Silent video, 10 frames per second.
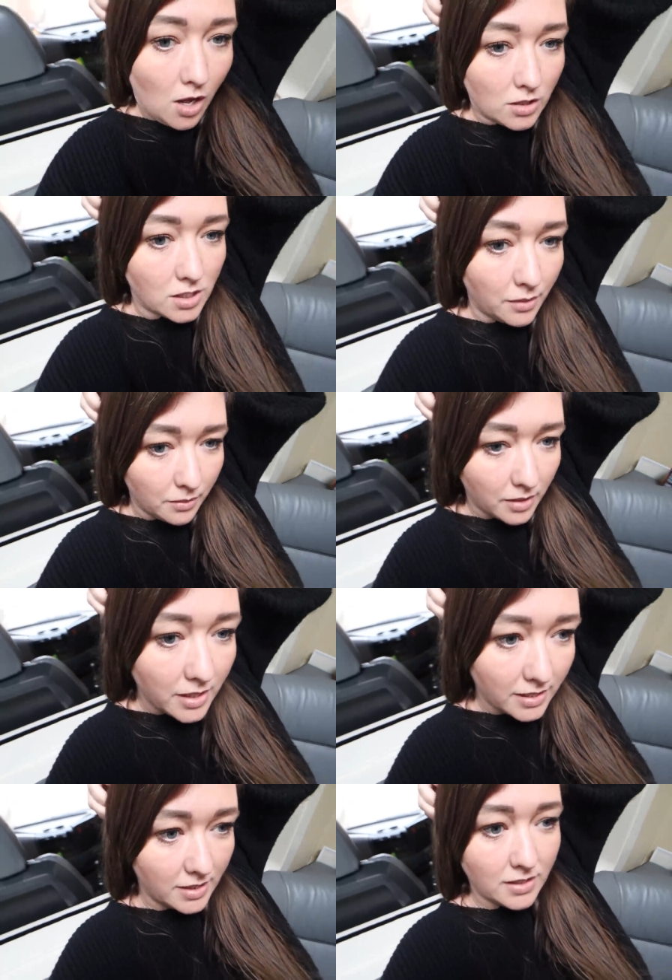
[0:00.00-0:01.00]
Also, right?
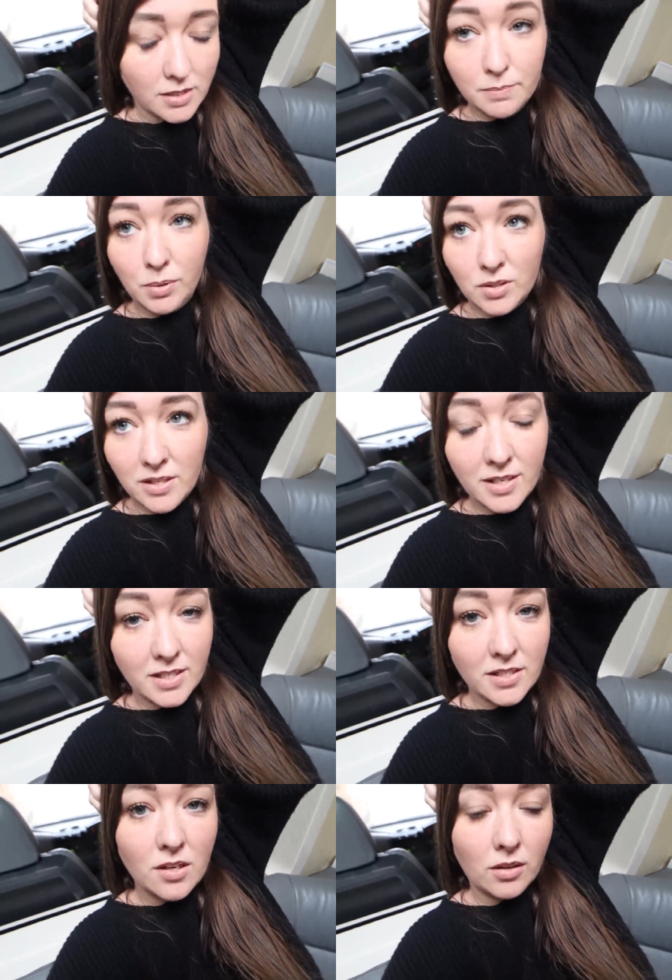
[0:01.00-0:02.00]
This buzzing that is
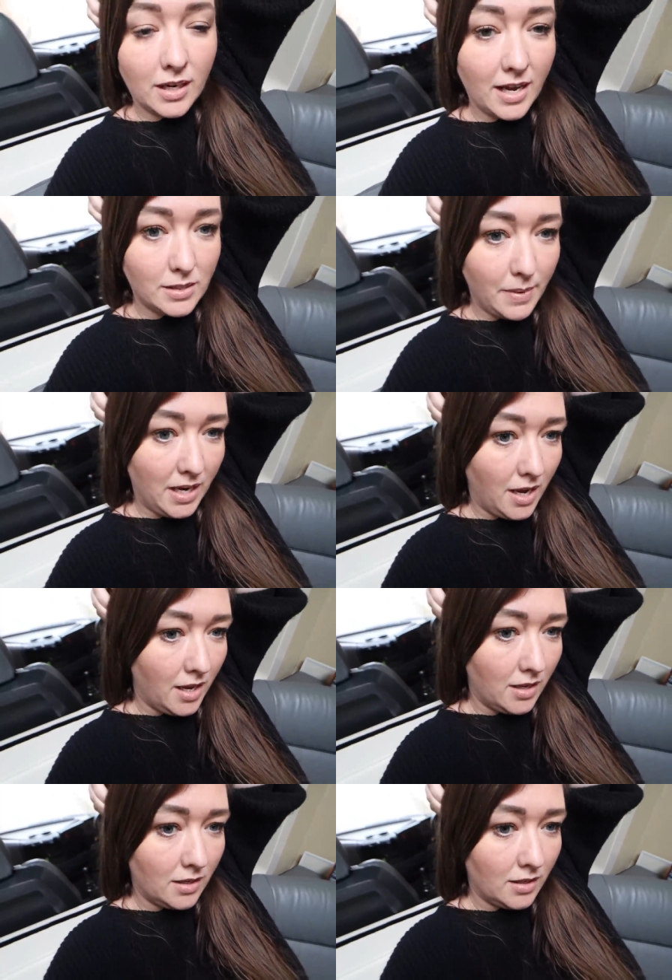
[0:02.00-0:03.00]
installed an ice maker.